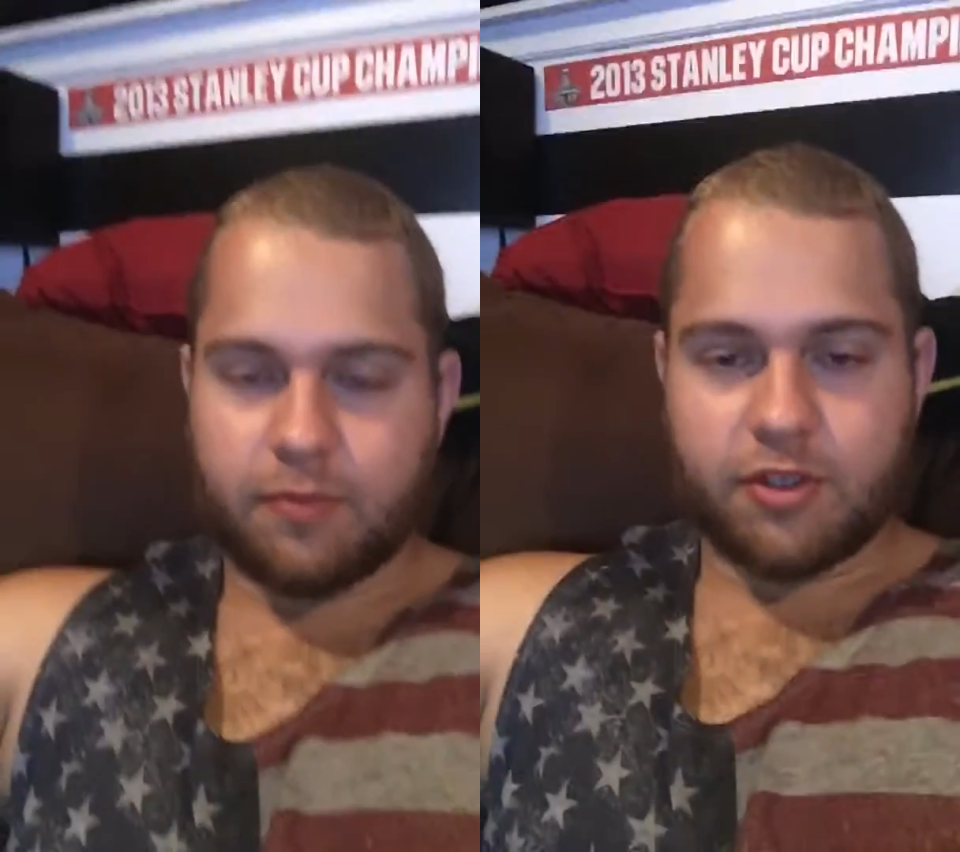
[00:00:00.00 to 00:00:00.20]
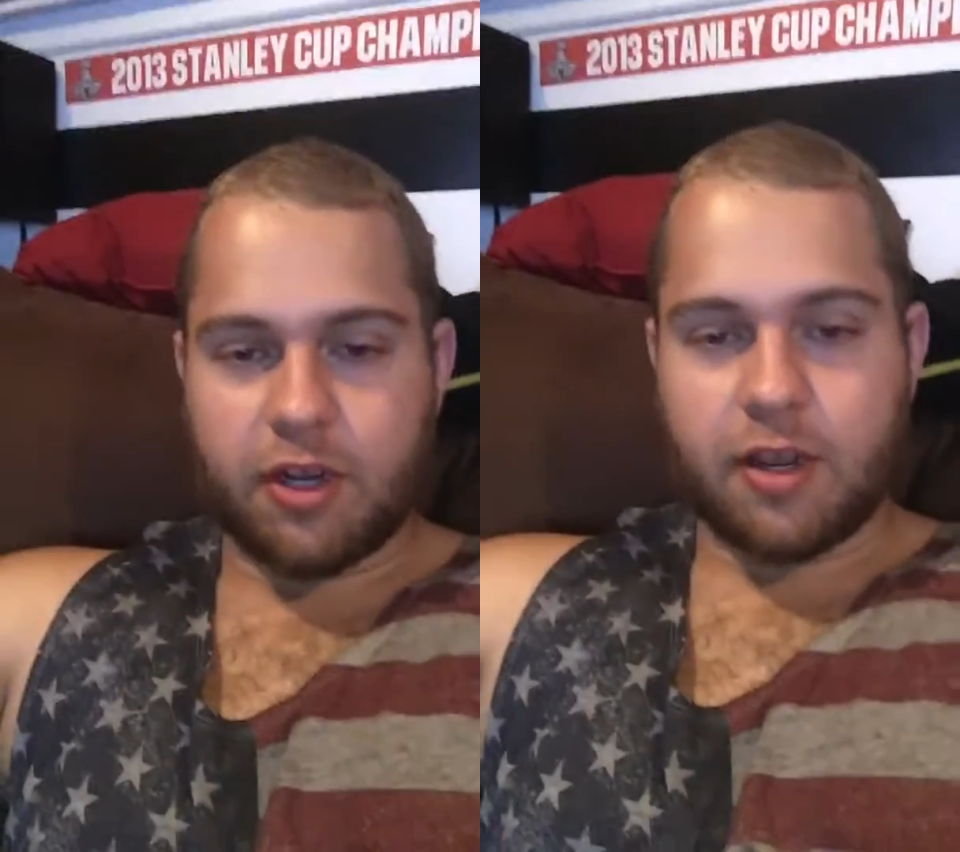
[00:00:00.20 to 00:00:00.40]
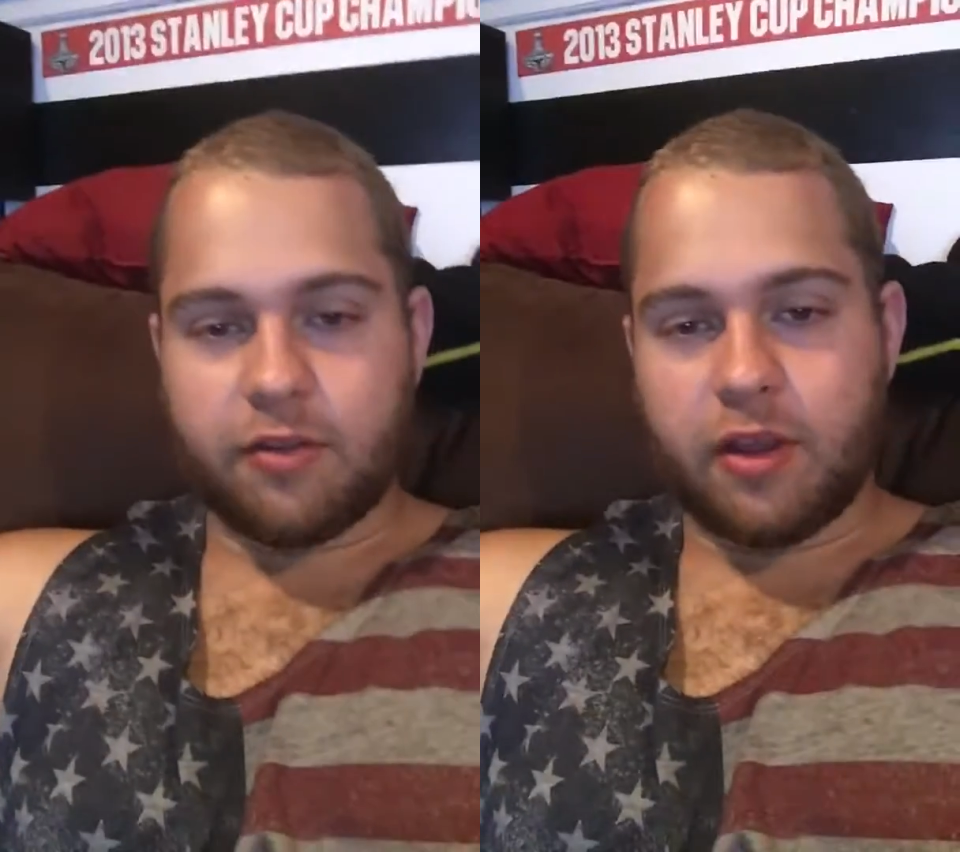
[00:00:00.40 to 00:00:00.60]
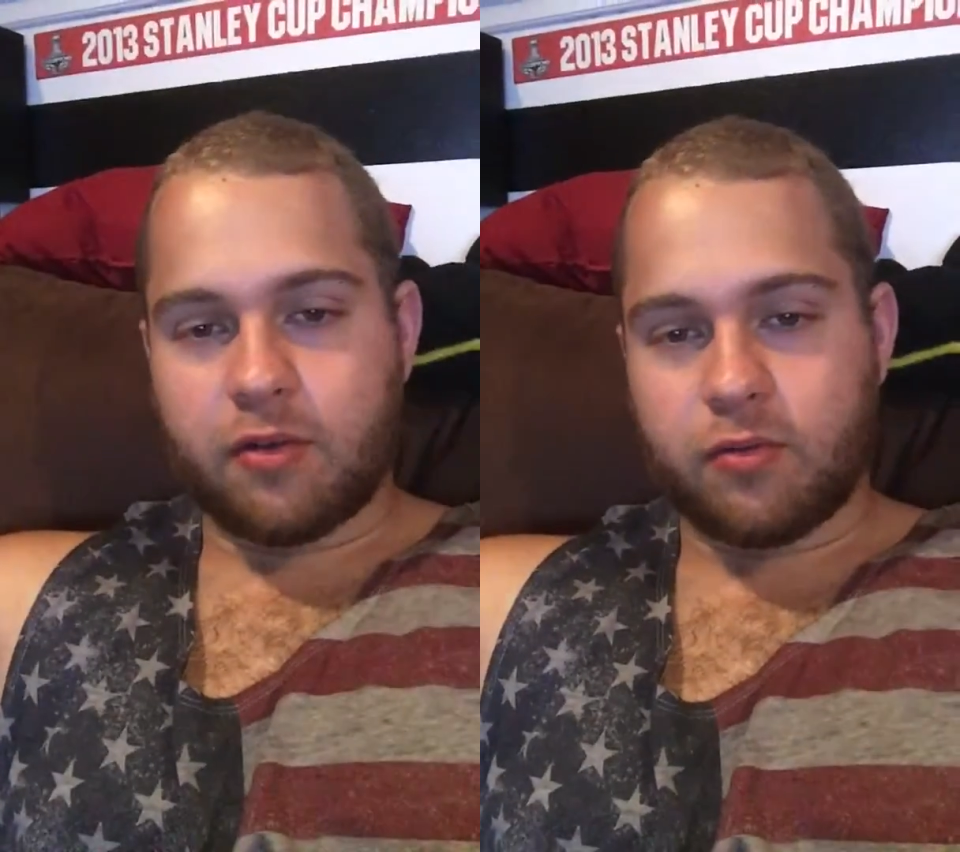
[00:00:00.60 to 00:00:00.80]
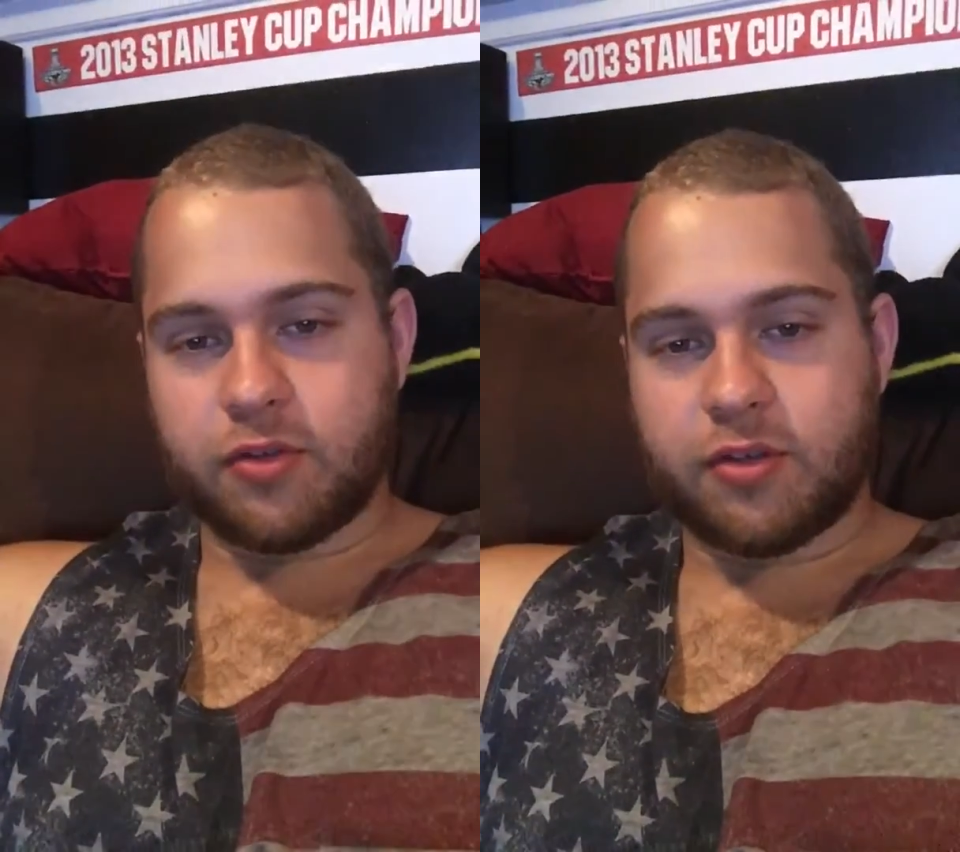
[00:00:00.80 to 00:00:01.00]
check out
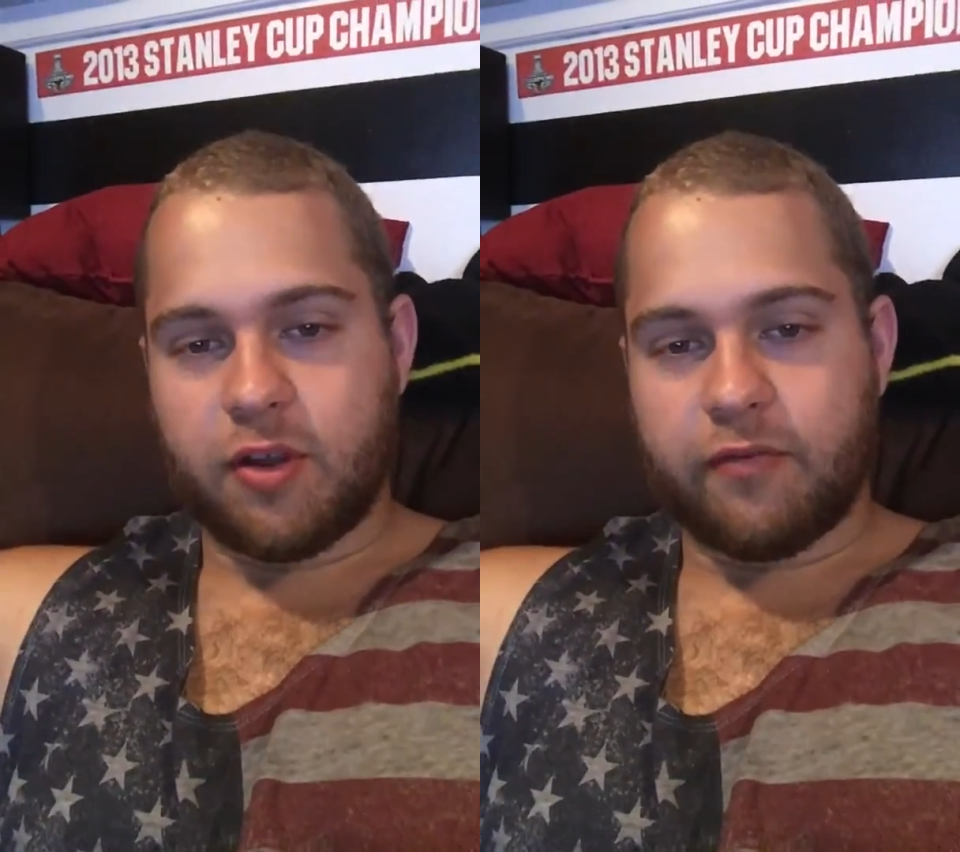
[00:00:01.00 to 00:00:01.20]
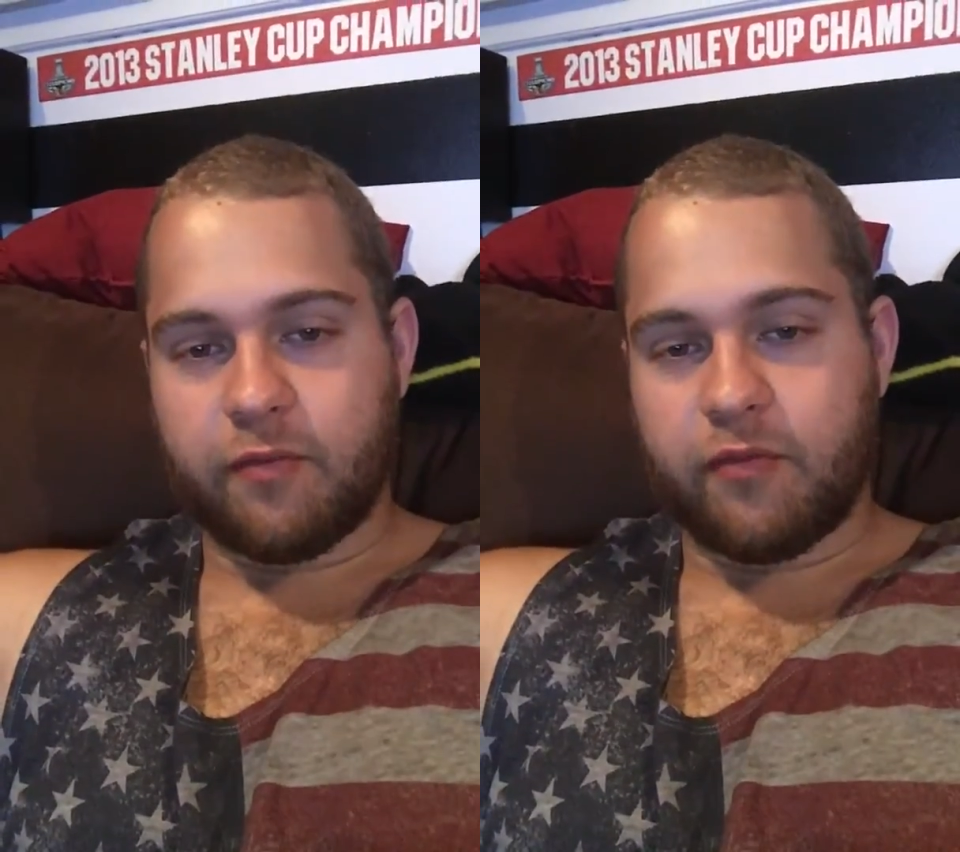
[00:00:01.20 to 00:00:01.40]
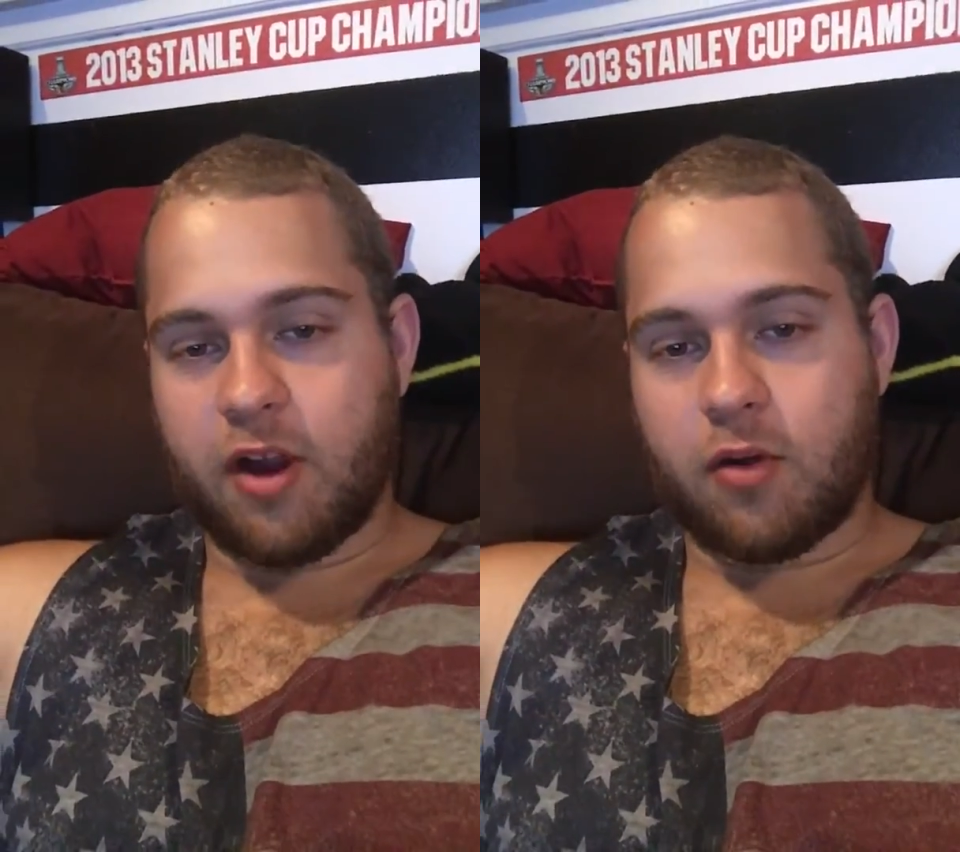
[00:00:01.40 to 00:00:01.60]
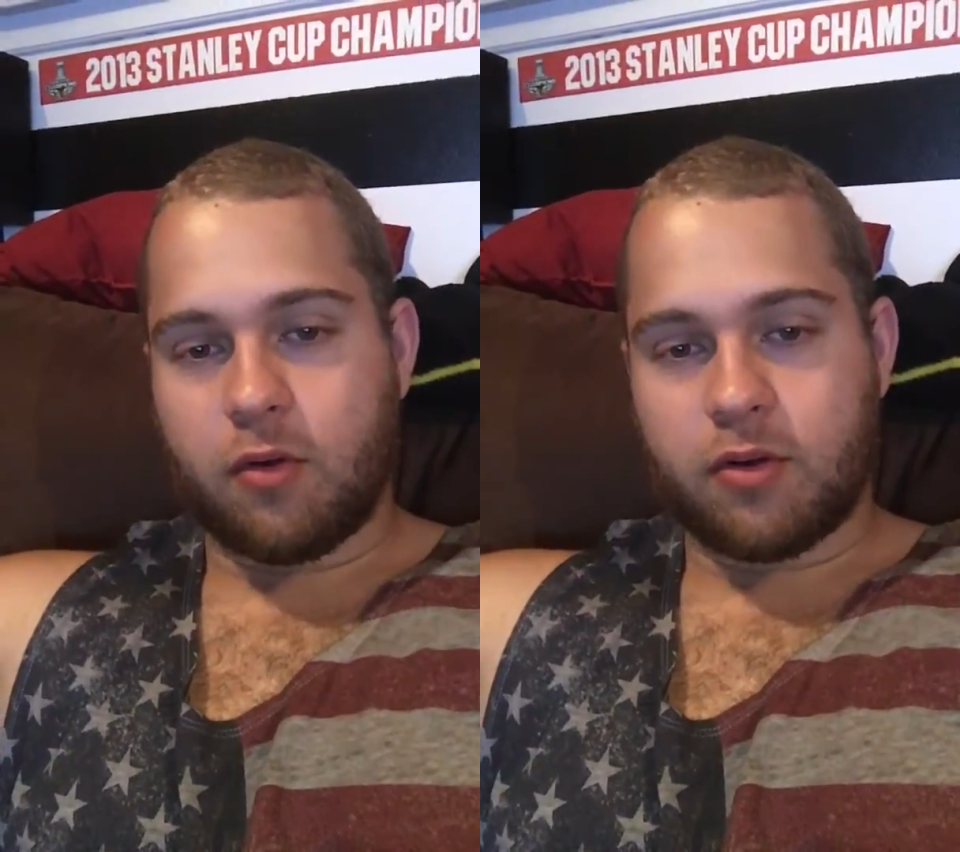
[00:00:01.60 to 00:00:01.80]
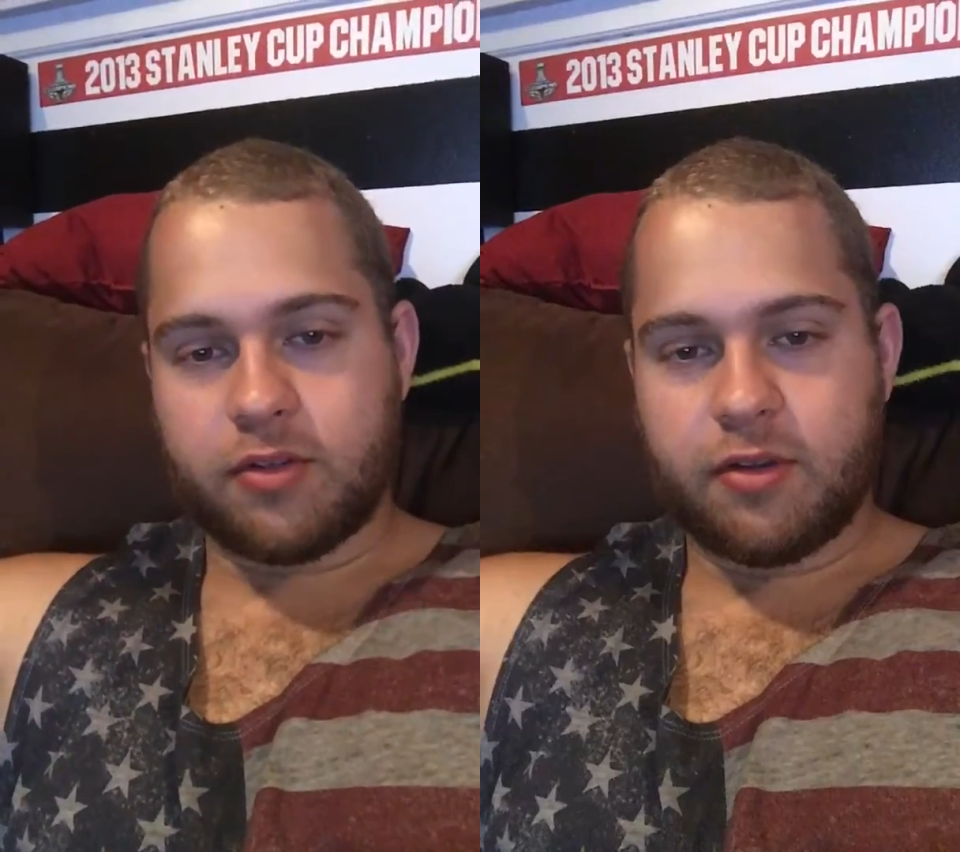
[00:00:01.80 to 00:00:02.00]
that cool stuff from
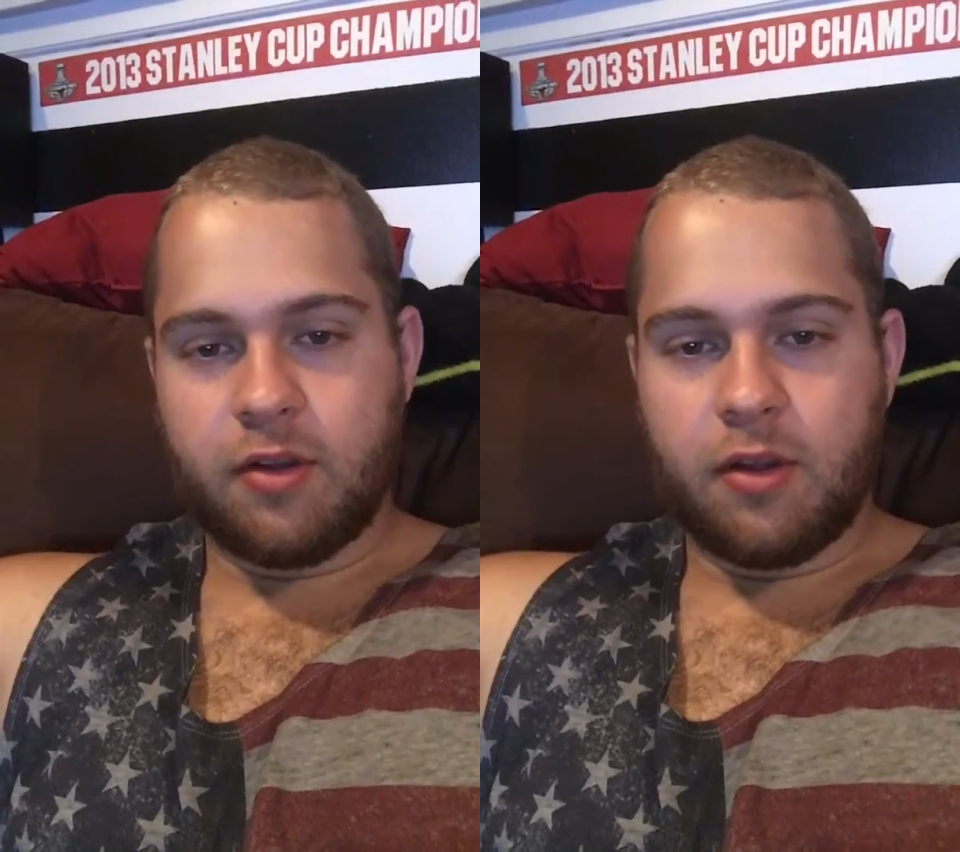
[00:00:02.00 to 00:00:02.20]
fireworks.